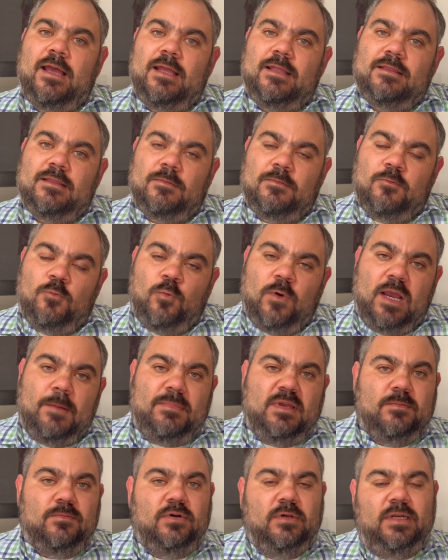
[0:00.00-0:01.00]
the way
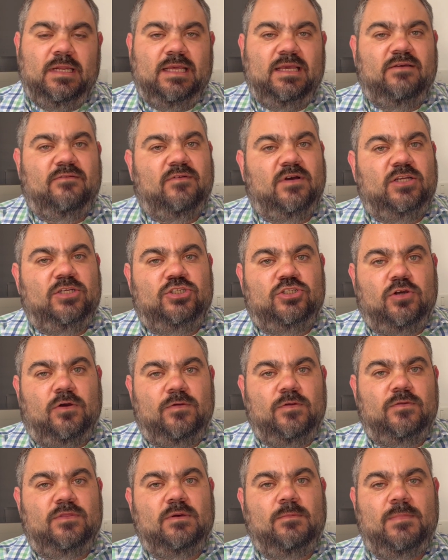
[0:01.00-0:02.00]
people live, I show
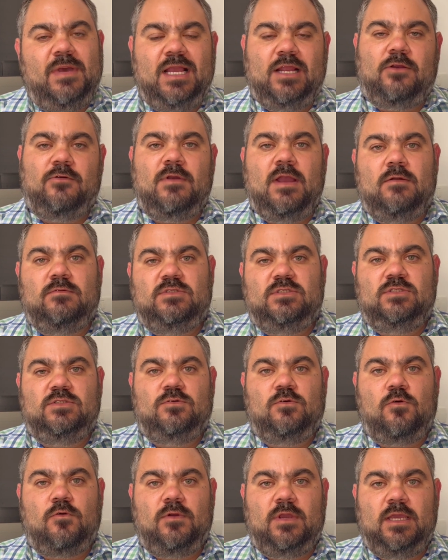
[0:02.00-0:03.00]
you the background
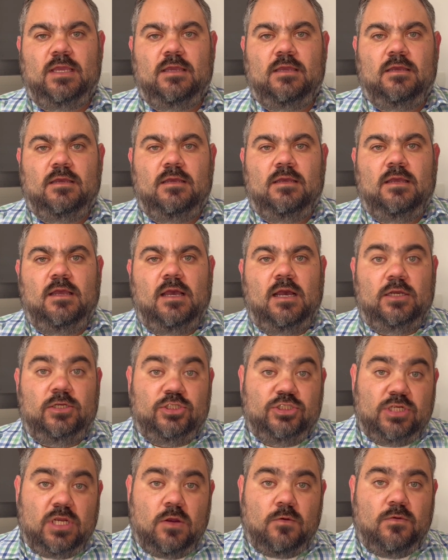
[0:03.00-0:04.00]
story, I
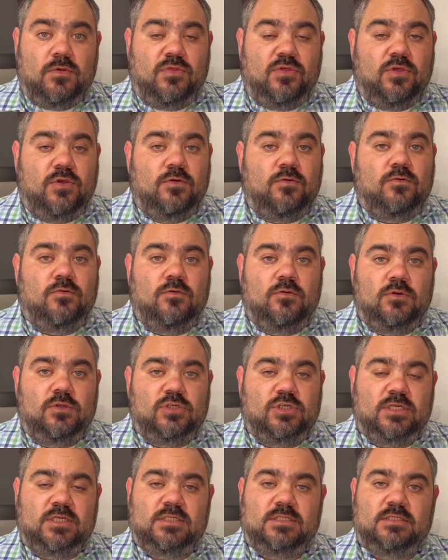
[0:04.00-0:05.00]
share with you
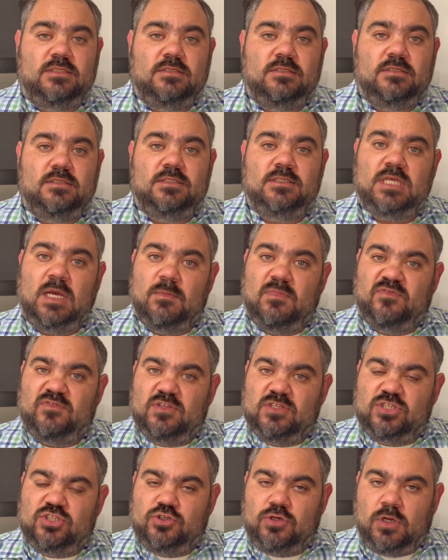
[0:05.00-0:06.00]
just some of
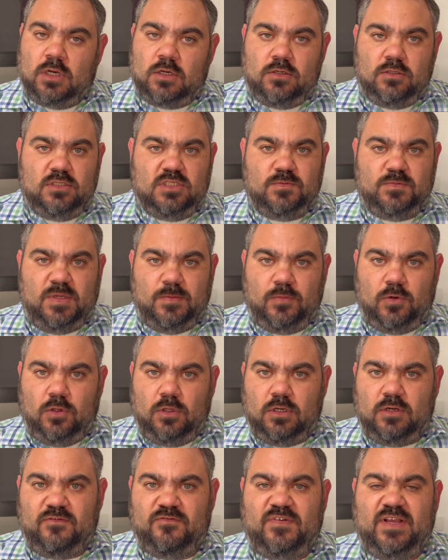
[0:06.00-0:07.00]
the struggles people
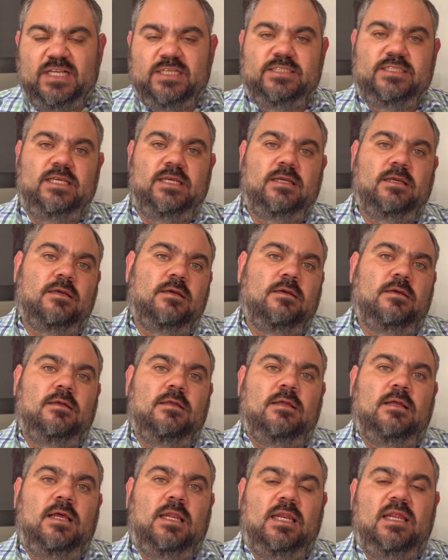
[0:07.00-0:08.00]
are facing
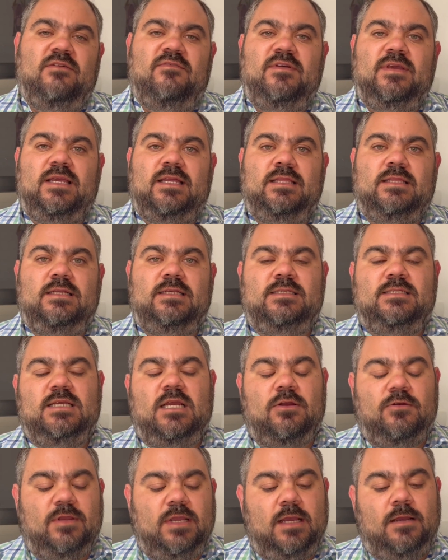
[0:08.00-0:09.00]
living in this
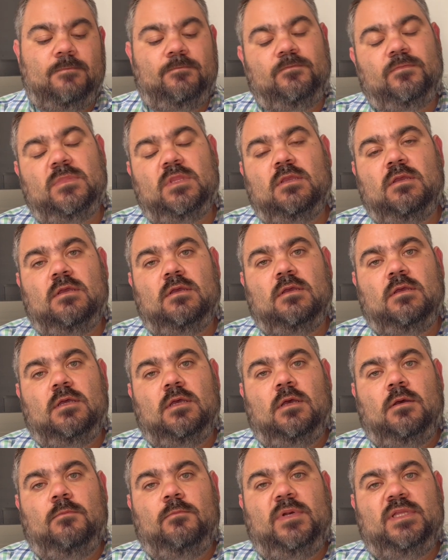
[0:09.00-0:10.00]
area.
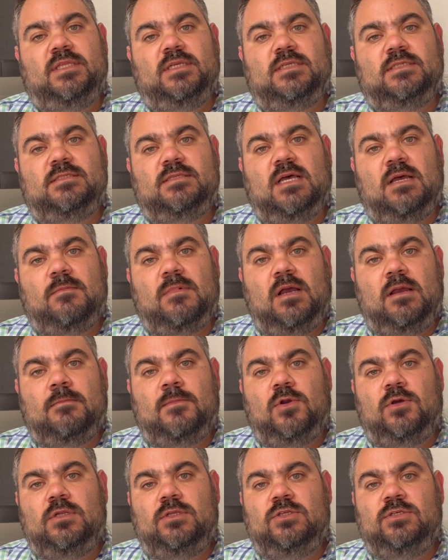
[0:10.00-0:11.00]
But this time I'm
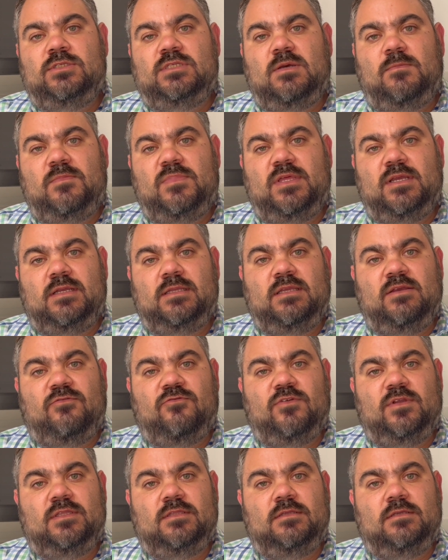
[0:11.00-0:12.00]
going to do something
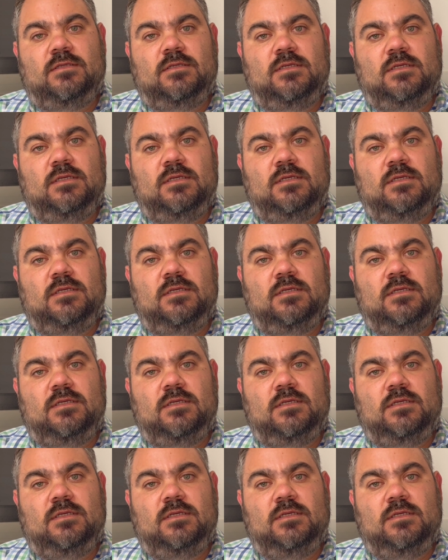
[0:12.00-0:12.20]
different.